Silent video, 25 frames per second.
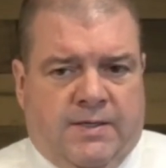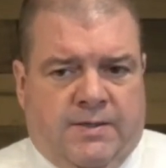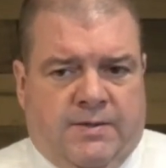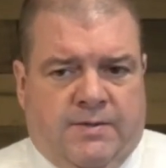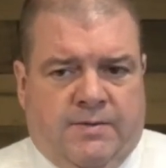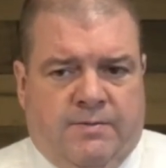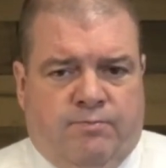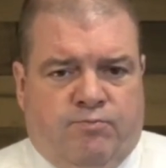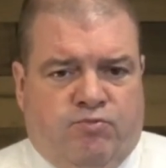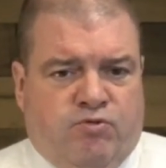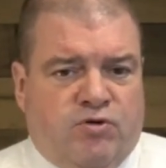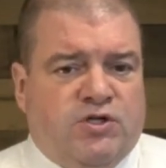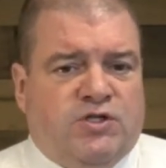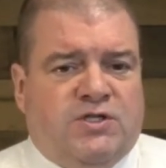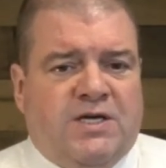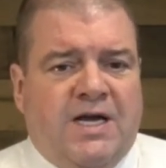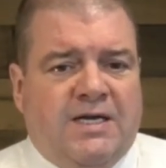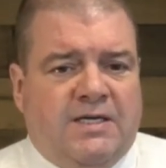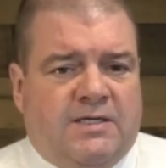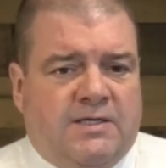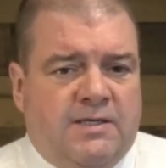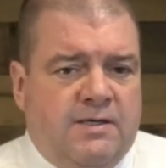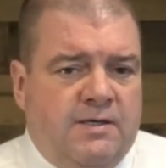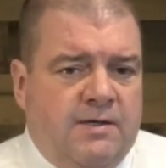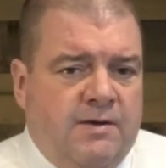
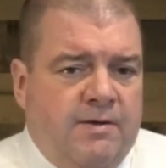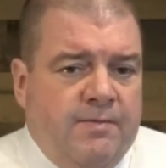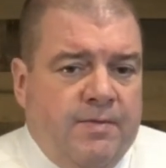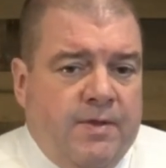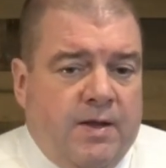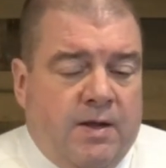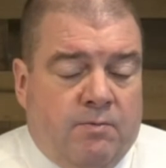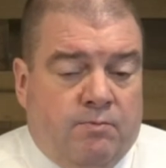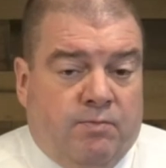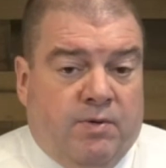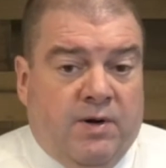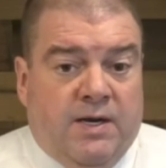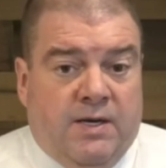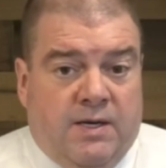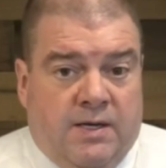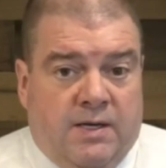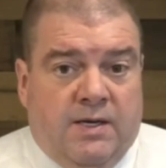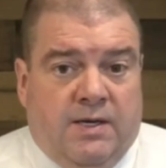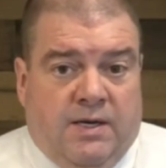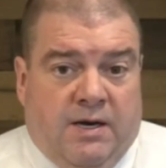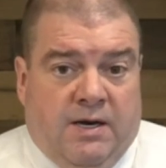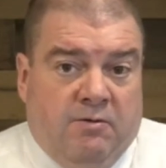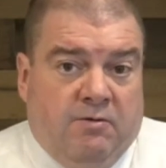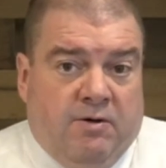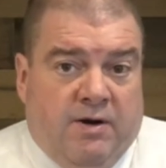presented, but
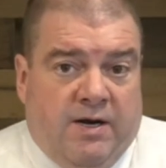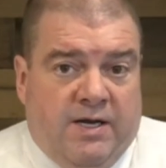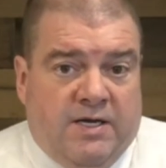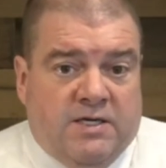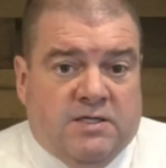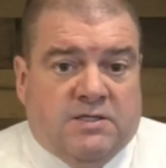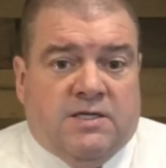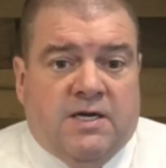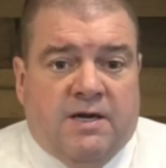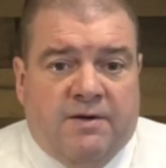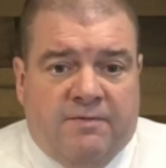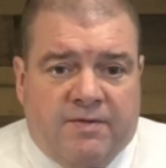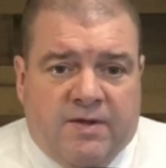here it is.